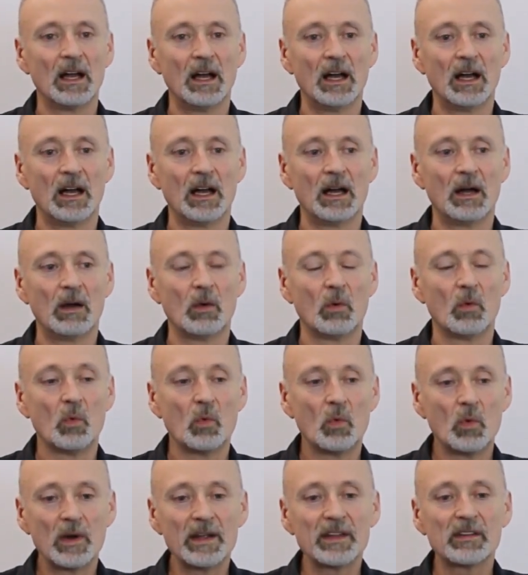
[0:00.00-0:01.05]
uh,
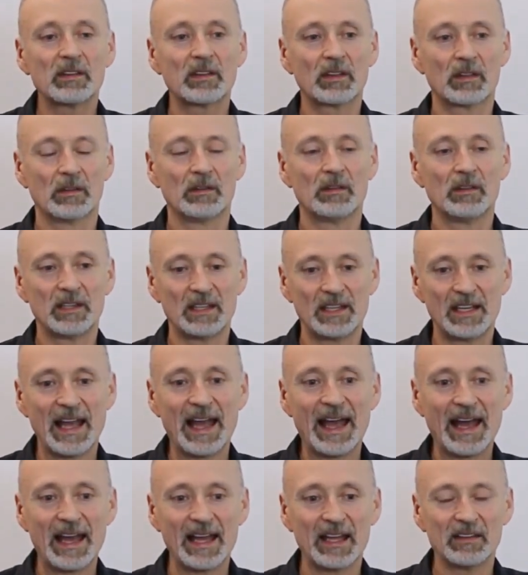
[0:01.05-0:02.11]
with the,
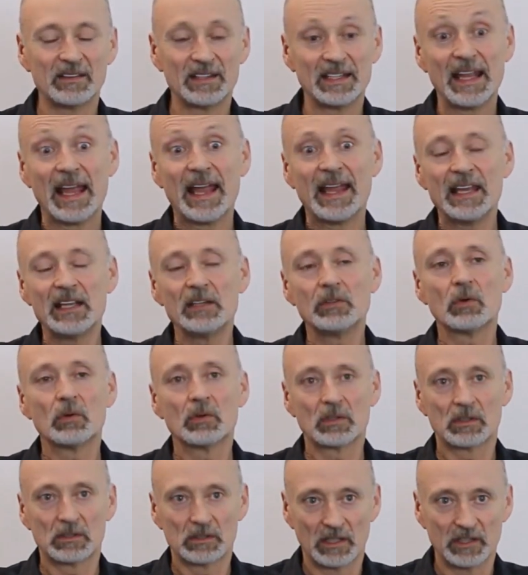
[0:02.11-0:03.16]
ad, the aid
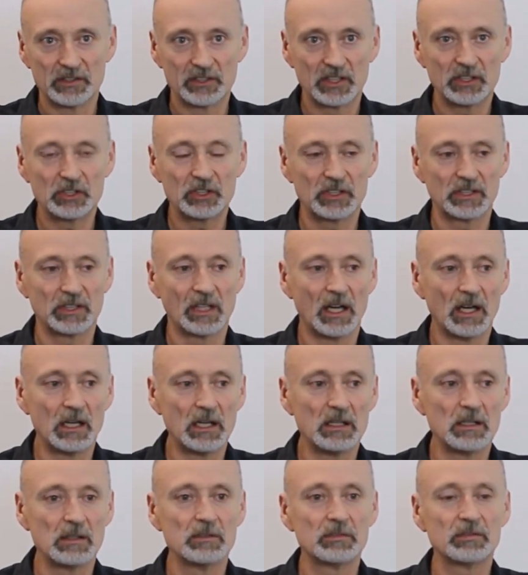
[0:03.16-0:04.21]
or addition
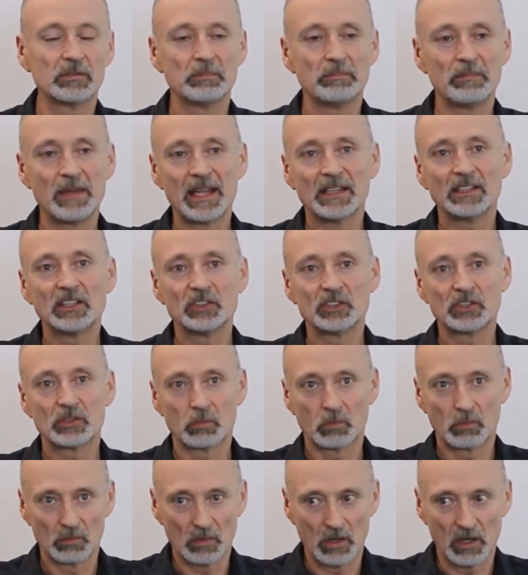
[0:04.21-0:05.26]
of managed
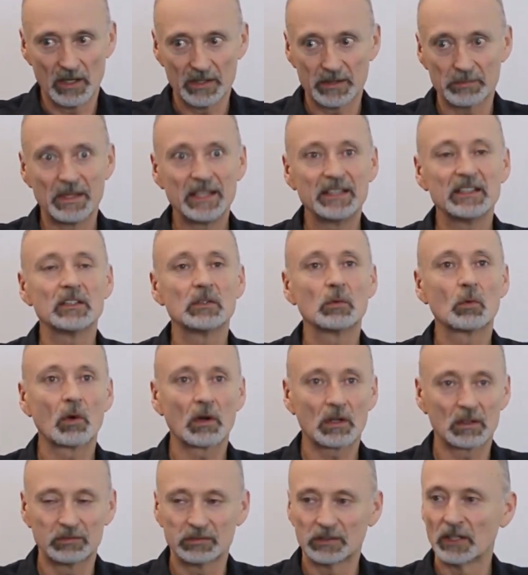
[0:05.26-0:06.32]
automated
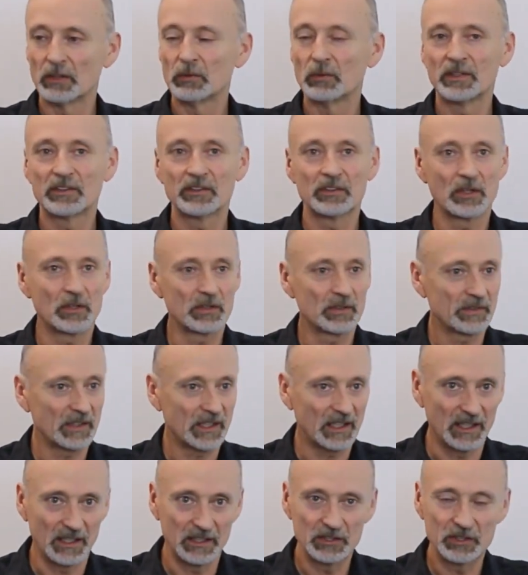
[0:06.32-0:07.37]
workflow with
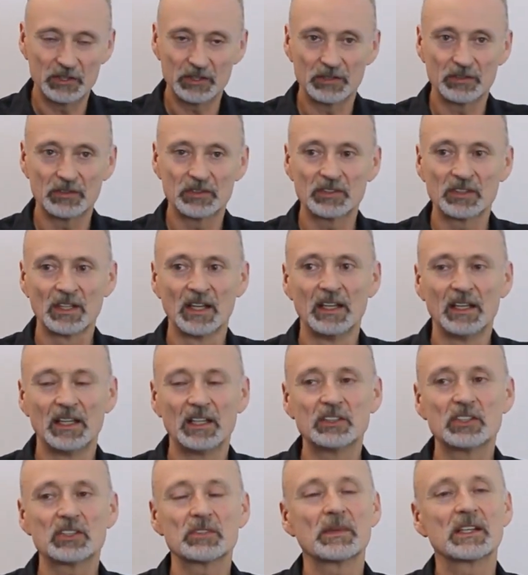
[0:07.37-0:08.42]
notifications.
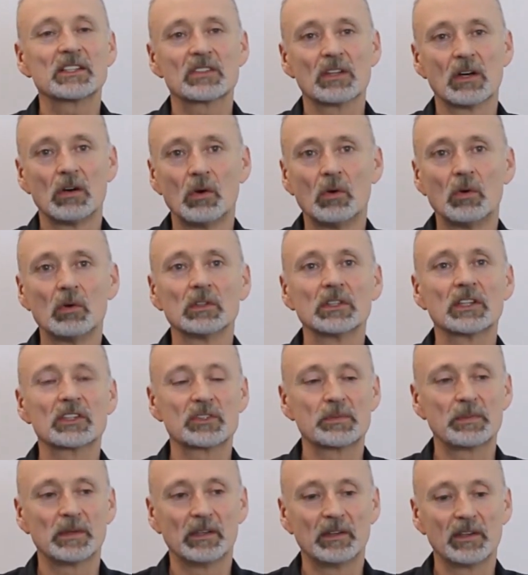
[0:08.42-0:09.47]
It just makes the whole
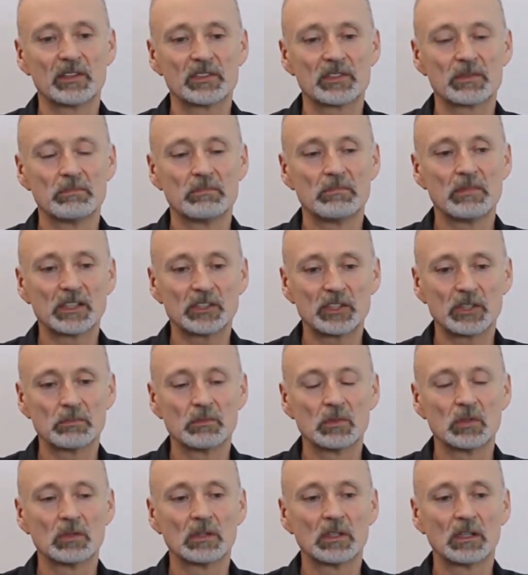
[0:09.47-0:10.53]
experience much
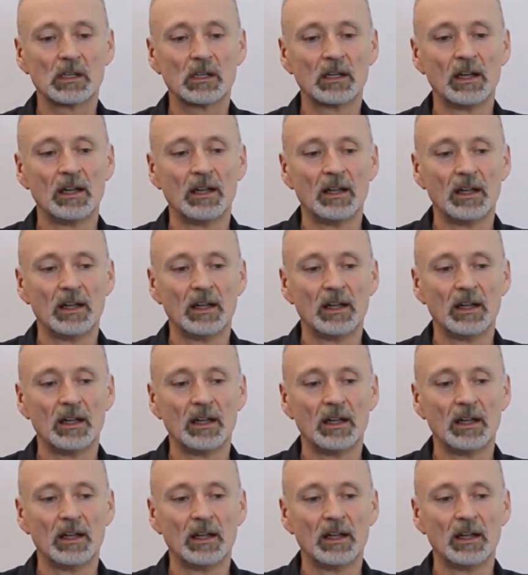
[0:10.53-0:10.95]
more